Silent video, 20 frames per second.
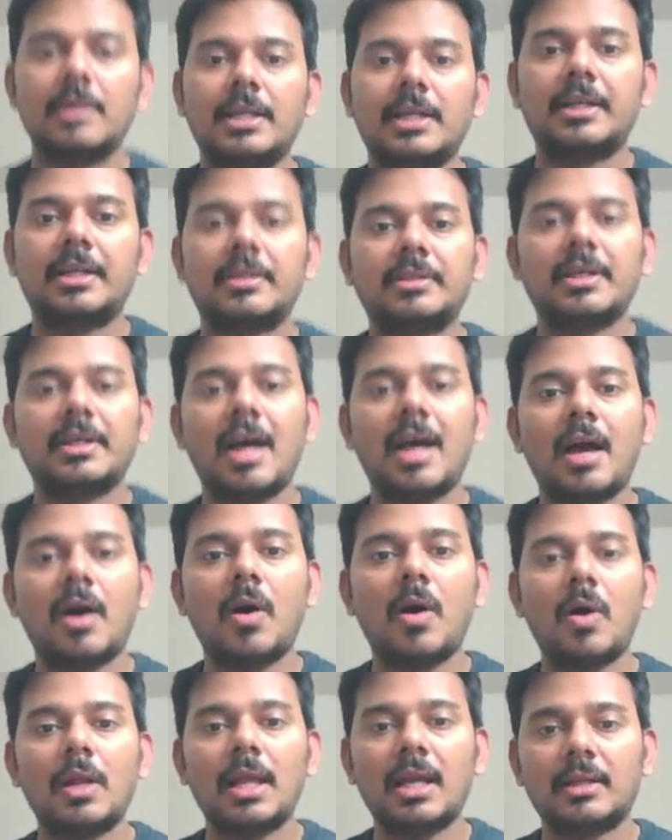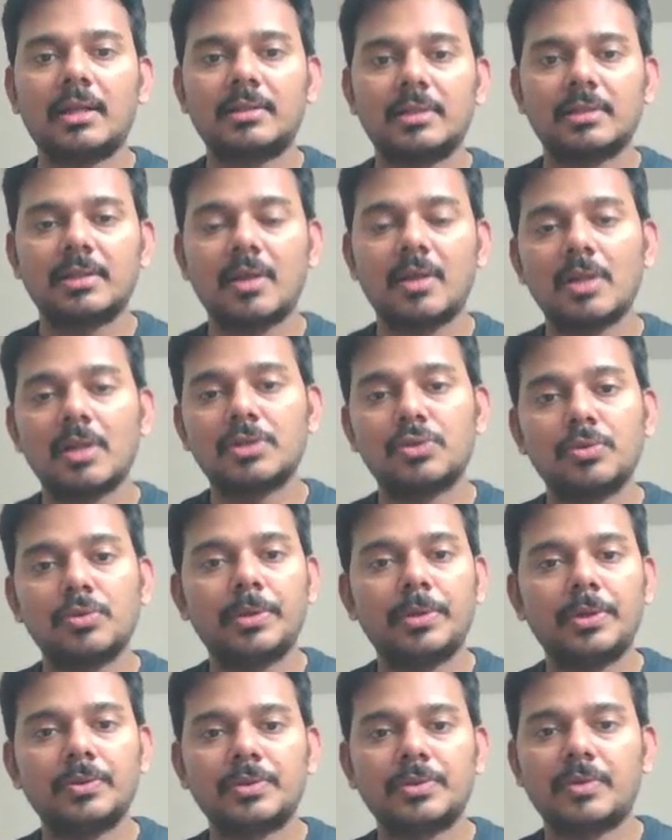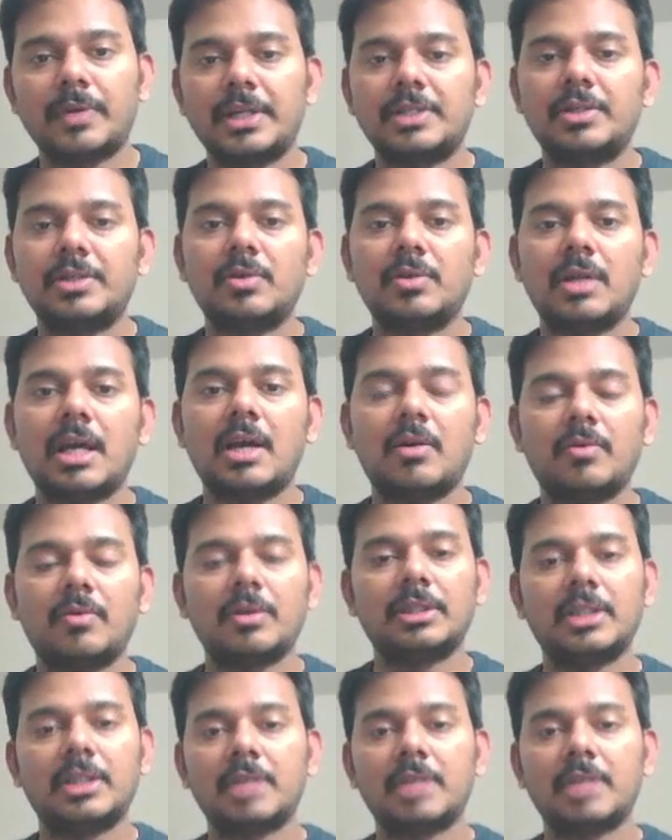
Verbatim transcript: Like the all access, all super user rights you will have,